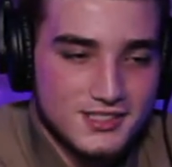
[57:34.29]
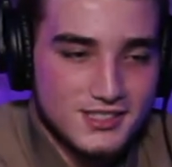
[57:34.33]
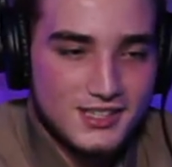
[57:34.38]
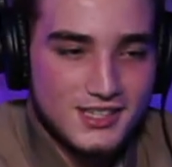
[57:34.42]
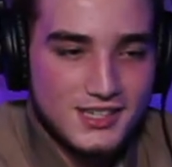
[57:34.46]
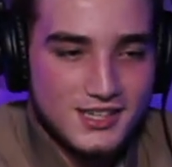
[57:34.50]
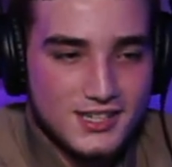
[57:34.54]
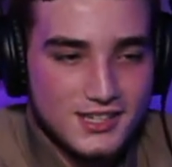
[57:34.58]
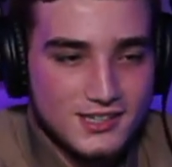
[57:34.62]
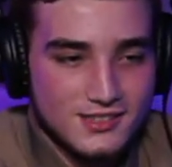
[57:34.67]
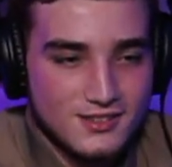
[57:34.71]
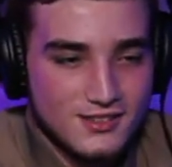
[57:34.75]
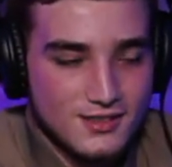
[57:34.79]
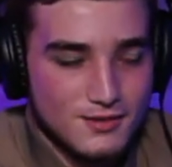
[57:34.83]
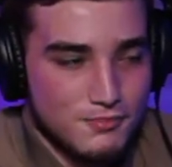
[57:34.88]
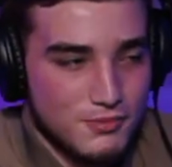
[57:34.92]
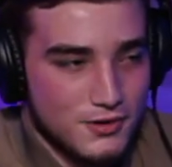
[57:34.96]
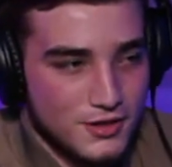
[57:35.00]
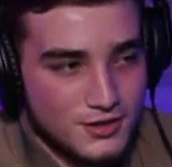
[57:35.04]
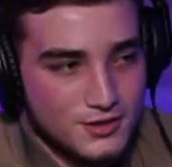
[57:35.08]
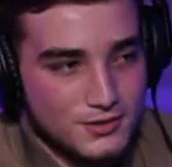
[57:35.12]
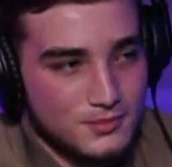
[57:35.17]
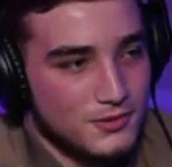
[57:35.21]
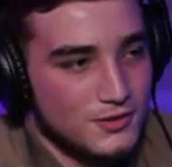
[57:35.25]
sneak into the
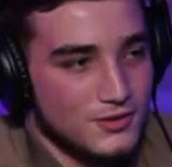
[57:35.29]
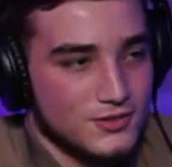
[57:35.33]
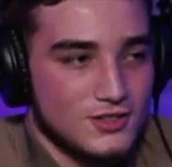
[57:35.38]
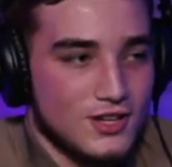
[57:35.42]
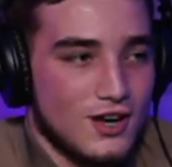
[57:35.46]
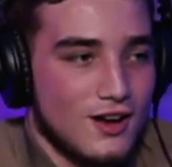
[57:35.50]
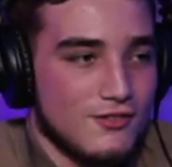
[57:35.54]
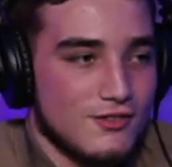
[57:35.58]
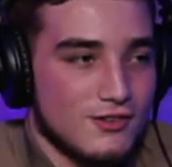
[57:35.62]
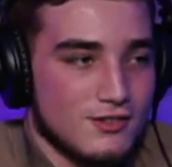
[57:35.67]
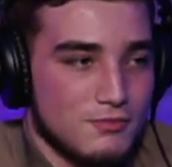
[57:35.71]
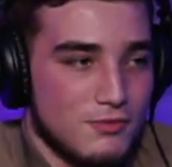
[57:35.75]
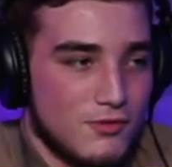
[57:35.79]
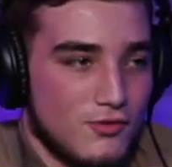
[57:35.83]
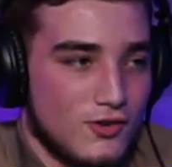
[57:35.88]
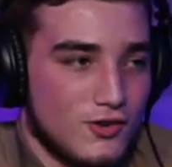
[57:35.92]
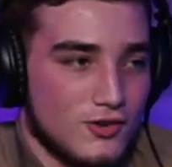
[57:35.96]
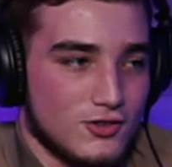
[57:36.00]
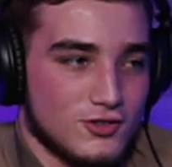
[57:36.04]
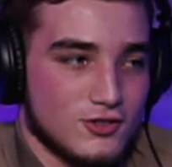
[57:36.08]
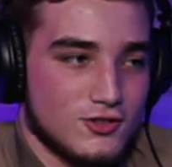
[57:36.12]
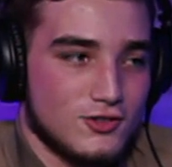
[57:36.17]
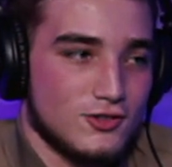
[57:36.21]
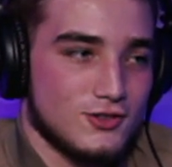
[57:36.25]
principal's office
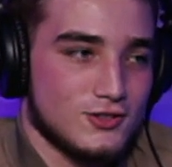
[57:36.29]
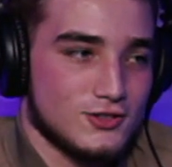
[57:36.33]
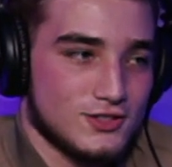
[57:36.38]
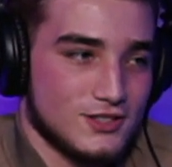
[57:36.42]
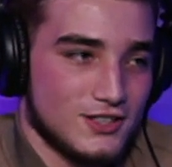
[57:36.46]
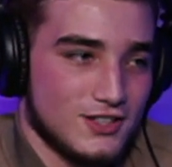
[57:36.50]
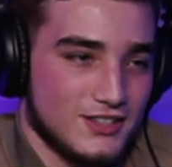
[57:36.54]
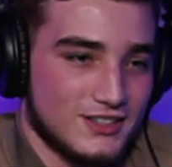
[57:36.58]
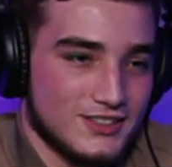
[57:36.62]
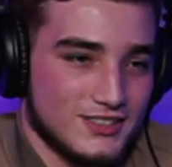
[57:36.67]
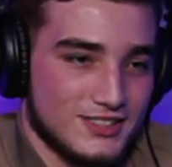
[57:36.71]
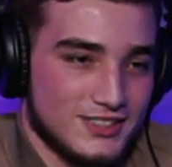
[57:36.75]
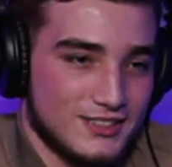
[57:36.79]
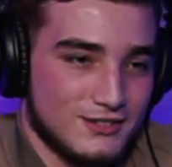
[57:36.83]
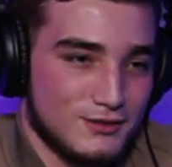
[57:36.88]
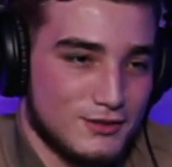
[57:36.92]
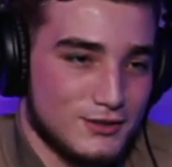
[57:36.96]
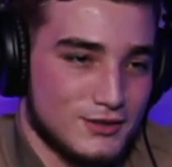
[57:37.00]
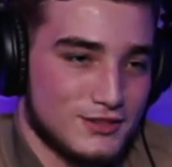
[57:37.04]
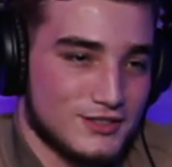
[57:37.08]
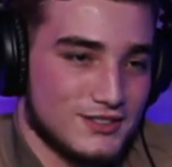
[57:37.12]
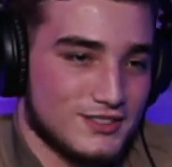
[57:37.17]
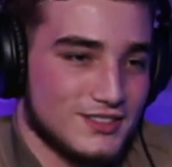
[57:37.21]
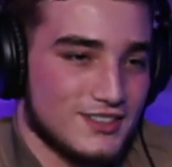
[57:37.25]
oh before oh school God. starts. No.
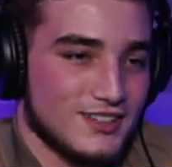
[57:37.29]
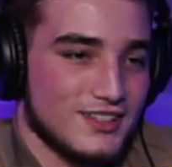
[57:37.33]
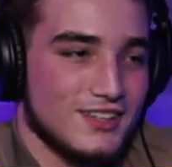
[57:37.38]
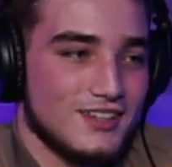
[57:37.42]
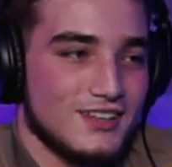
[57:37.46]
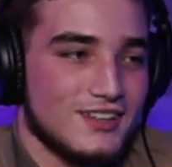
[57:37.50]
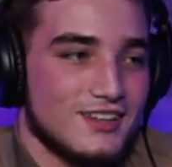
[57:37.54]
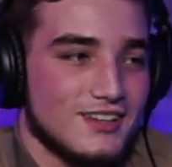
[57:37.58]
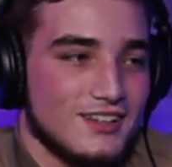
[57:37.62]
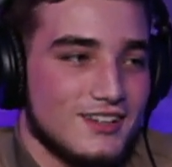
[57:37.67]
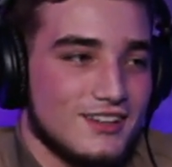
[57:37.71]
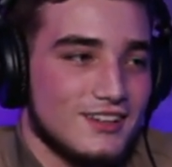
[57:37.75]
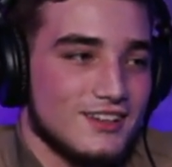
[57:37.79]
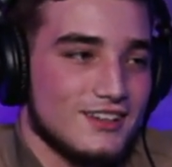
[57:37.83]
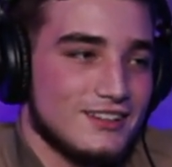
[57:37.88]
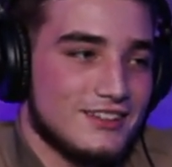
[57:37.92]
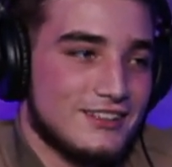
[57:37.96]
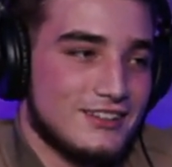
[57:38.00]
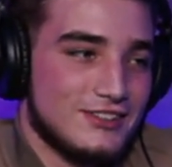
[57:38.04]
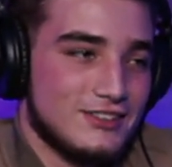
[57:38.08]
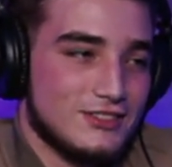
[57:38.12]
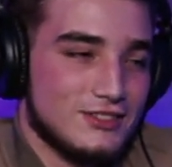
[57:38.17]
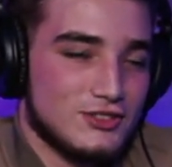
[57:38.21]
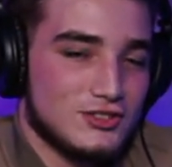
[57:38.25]
It was
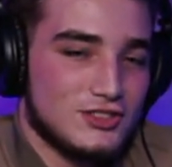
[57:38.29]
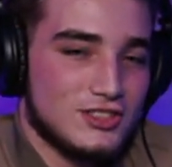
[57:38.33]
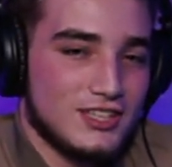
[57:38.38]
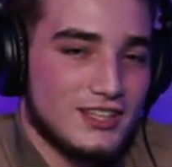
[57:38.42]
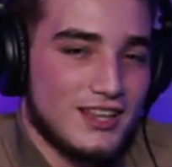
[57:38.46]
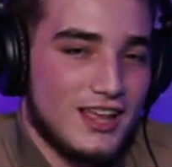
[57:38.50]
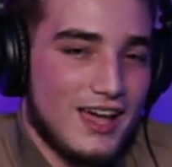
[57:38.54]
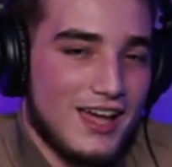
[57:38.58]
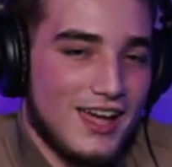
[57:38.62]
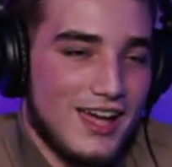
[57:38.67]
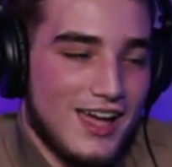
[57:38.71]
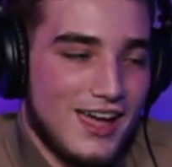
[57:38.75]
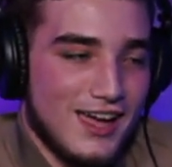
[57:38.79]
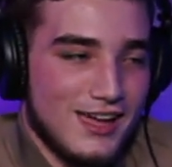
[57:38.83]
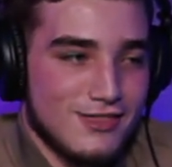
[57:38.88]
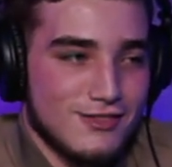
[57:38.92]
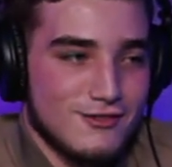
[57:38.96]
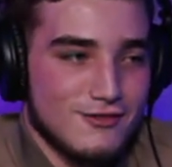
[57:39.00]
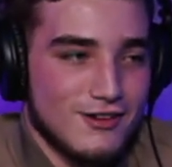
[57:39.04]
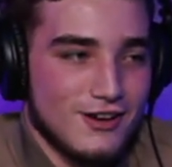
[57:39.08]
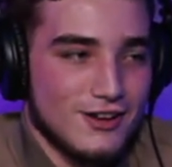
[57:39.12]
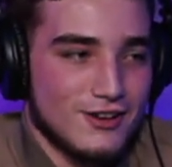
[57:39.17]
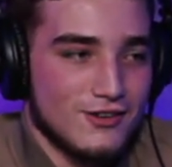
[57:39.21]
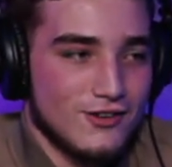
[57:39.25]
no, dude. You see that
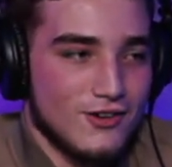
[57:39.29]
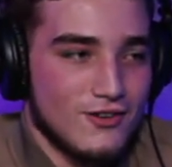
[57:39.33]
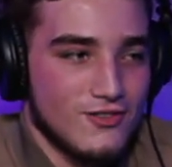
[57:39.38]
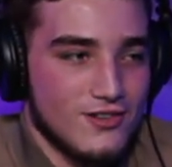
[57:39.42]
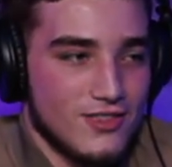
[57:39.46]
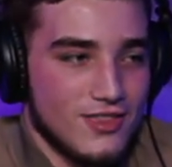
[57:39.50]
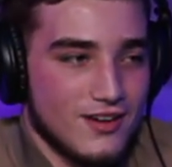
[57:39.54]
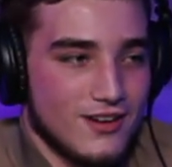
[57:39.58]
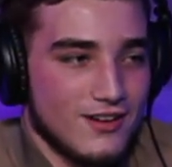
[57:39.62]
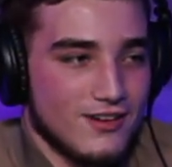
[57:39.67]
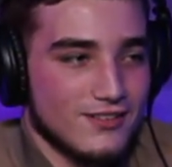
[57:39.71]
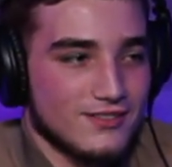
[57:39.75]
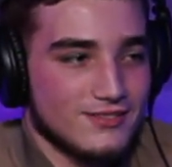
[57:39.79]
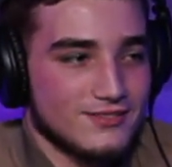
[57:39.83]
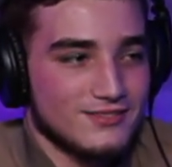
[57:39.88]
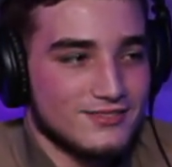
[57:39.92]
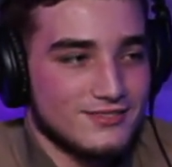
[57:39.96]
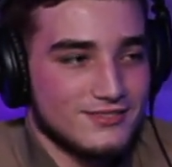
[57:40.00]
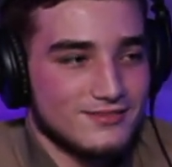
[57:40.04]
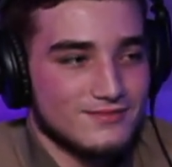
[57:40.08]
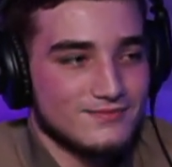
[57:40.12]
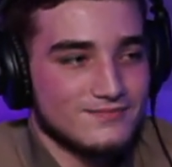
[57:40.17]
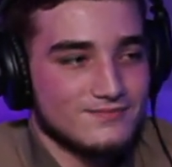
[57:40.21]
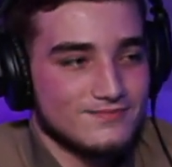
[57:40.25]
eighth grader over there?
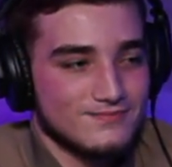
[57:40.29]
